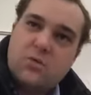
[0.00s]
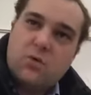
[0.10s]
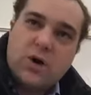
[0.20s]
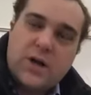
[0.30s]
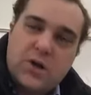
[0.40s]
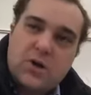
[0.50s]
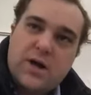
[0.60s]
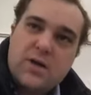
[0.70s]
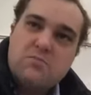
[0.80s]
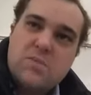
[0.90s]
working
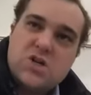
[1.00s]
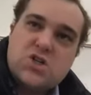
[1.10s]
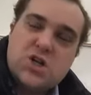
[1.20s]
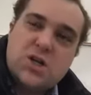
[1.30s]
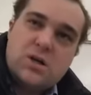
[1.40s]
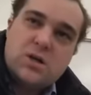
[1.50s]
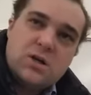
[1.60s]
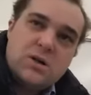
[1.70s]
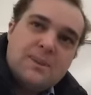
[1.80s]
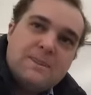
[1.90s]
on a mission,
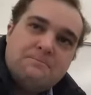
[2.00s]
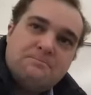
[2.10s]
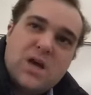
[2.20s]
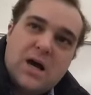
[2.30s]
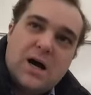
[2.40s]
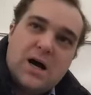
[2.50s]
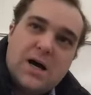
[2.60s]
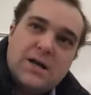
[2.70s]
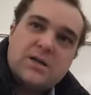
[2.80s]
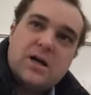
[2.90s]

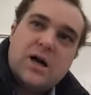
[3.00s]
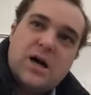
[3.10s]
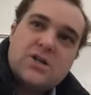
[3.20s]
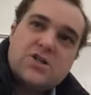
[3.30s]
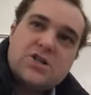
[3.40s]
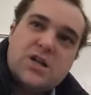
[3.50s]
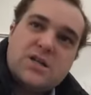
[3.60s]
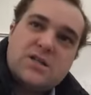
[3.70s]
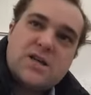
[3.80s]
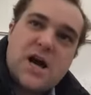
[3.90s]
and she
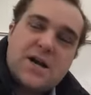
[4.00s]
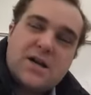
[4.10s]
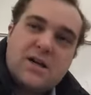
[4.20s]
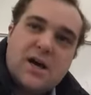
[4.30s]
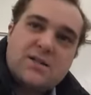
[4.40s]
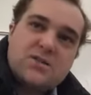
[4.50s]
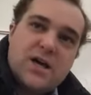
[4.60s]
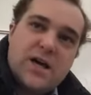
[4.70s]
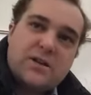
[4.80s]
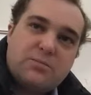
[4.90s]
decided not to
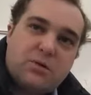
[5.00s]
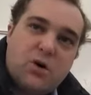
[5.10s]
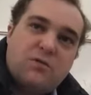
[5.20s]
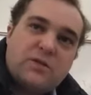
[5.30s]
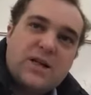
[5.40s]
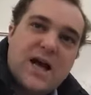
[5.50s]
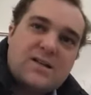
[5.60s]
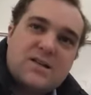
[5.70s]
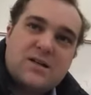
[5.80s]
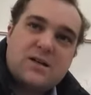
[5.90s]
take the
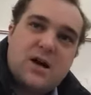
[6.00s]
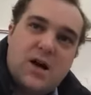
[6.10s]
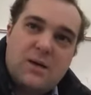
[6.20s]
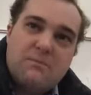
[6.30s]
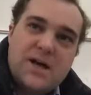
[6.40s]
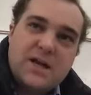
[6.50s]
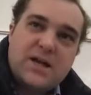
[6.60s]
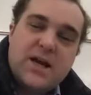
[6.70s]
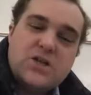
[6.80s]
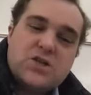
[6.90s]
prophylactic
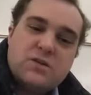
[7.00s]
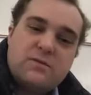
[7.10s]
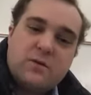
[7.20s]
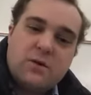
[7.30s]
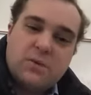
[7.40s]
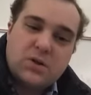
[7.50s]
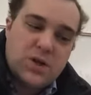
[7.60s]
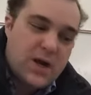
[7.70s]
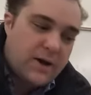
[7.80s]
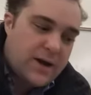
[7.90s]
medication for
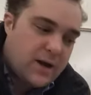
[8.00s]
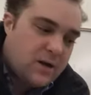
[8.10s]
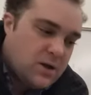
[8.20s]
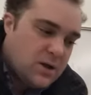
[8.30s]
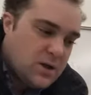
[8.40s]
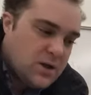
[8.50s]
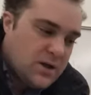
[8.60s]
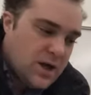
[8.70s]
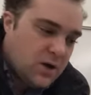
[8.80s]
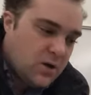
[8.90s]
malaria.
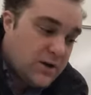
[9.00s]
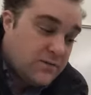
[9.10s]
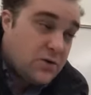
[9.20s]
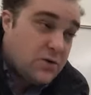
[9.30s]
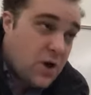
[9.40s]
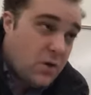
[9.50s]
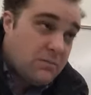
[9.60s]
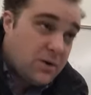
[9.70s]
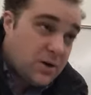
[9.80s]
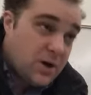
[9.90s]
Now, if you know what
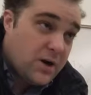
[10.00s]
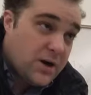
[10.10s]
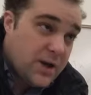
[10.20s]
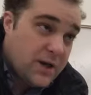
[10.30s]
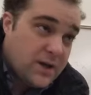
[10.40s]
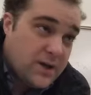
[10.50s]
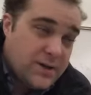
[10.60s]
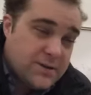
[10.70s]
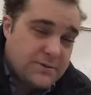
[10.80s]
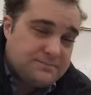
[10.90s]
malaria
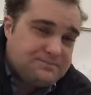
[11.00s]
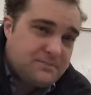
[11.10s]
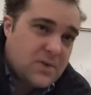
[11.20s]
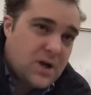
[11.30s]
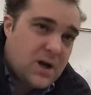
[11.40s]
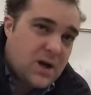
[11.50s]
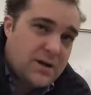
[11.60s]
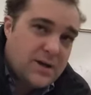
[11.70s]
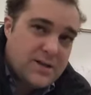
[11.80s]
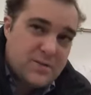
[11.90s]
is,
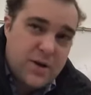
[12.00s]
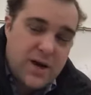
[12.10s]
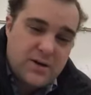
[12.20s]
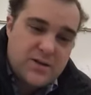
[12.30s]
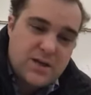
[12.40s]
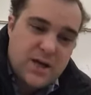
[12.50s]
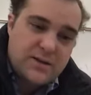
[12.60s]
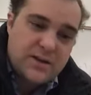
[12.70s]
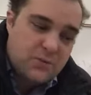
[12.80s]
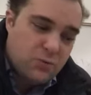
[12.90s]
it is a
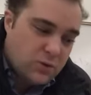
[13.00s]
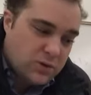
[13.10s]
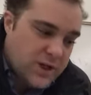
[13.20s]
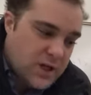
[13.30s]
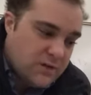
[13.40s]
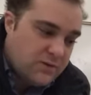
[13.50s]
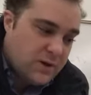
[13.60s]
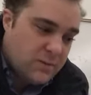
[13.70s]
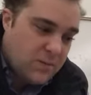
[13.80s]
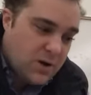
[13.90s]
parasite that will live
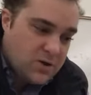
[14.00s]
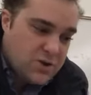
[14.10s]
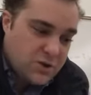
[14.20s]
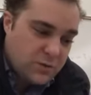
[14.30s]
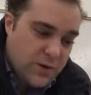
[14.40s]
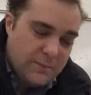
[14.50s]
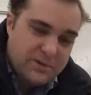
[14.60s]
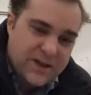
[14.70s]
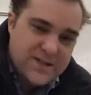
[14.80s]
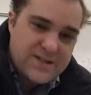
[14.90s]
amongst your red
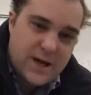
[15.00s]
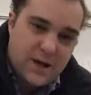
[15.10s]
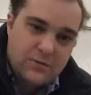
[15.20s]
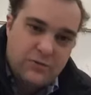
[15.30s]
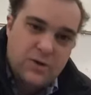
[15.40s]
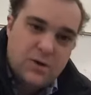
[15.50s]
blood cells,